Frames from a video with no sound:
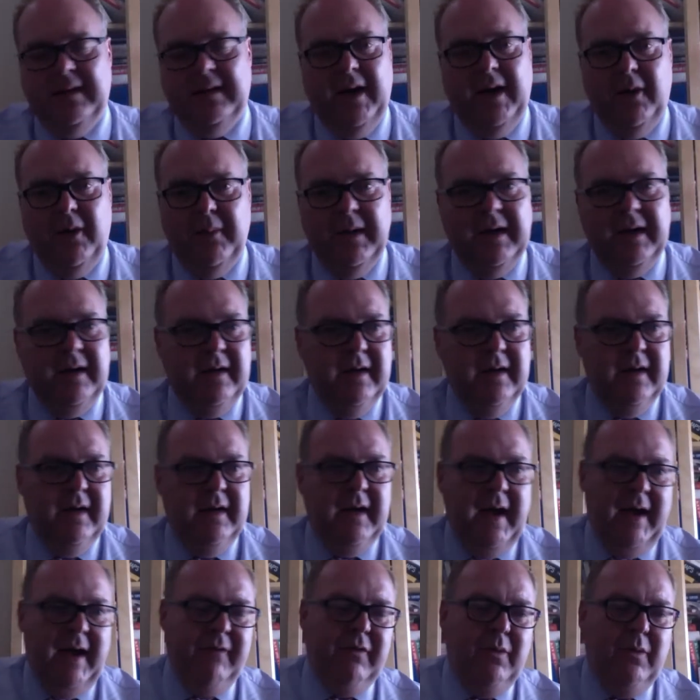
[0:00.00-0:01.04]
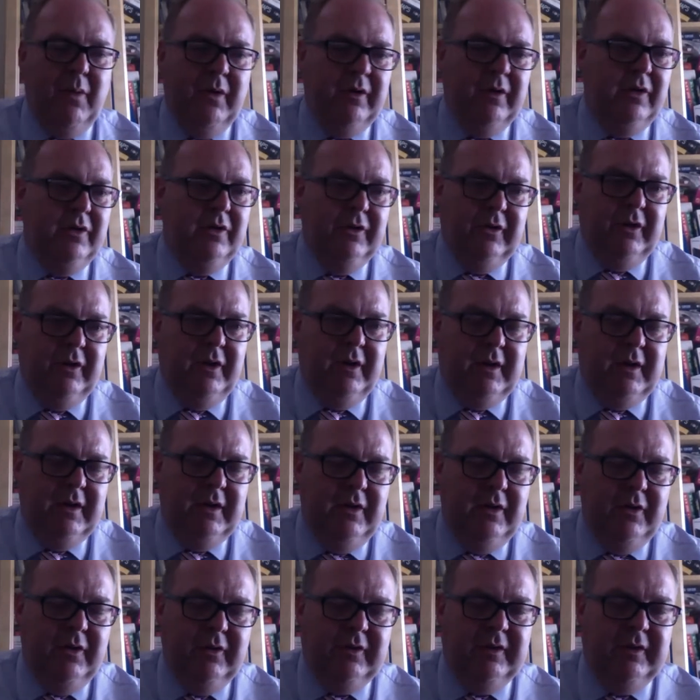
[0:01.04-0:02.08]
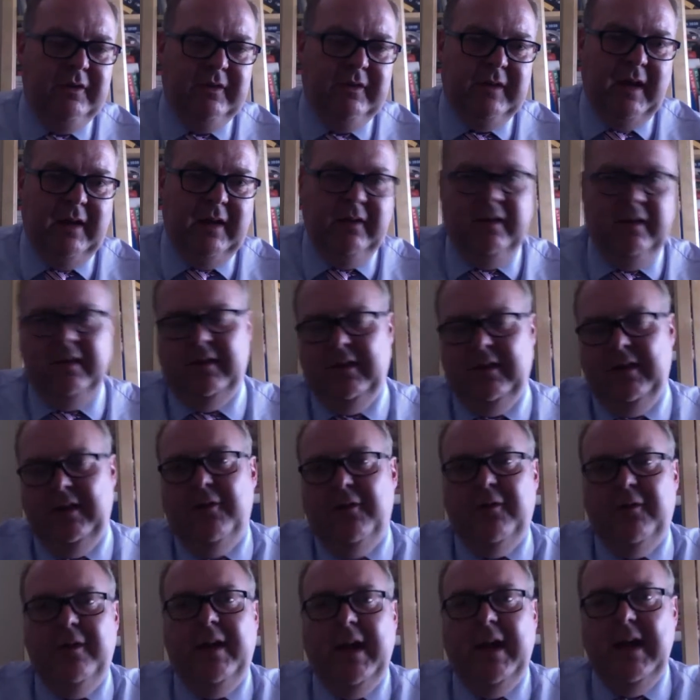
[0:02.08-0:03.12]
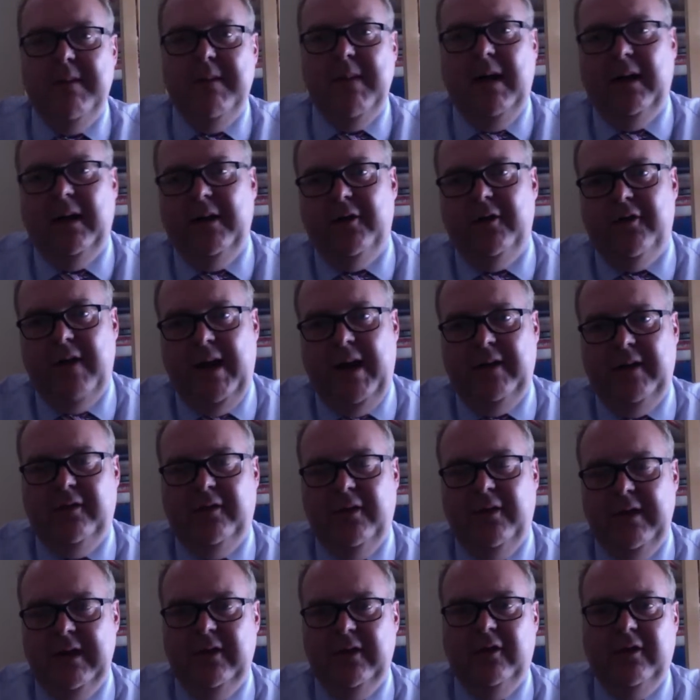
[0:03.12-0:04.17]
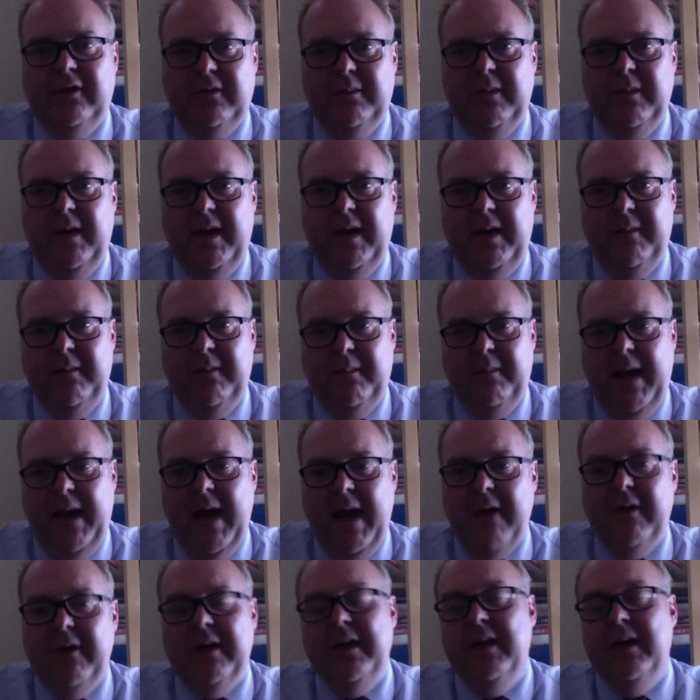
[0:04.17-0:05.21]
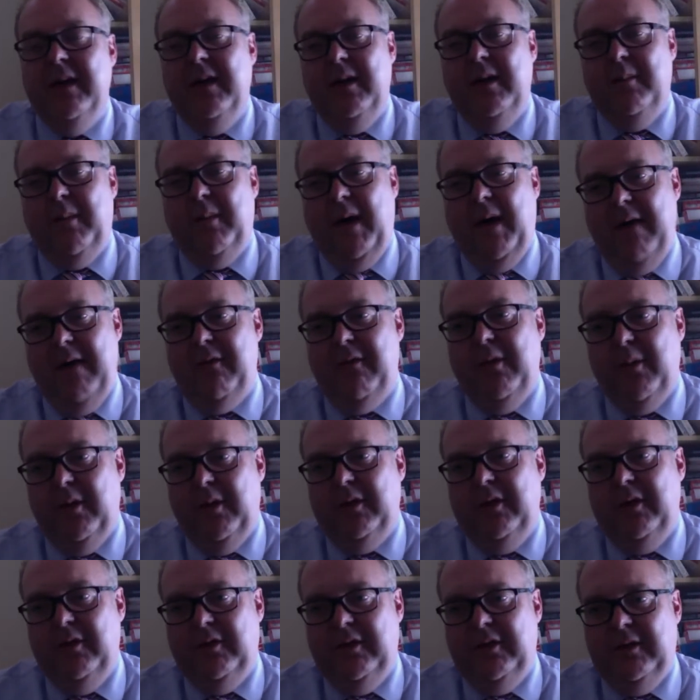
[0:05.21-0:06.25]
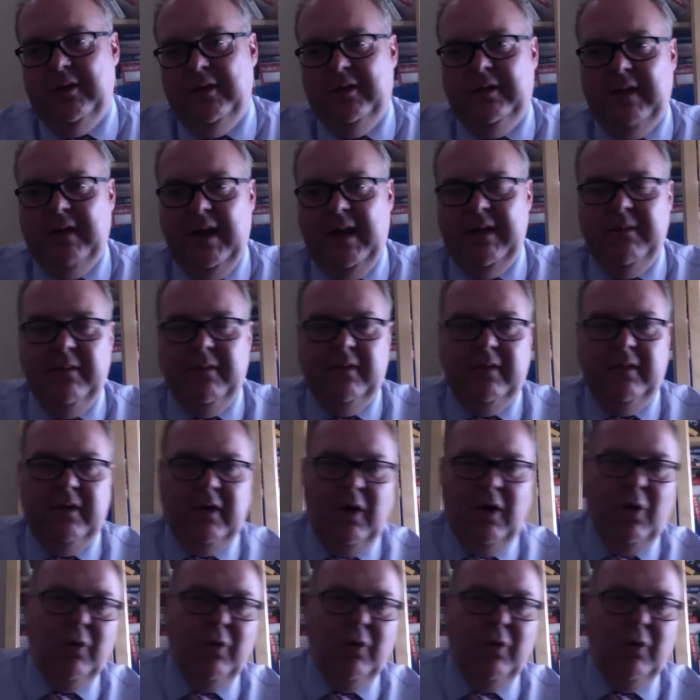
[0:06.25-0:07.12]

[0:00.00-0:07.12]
matter how many, everyone you can use this. It's a different email address for each parent, but everyone uses the same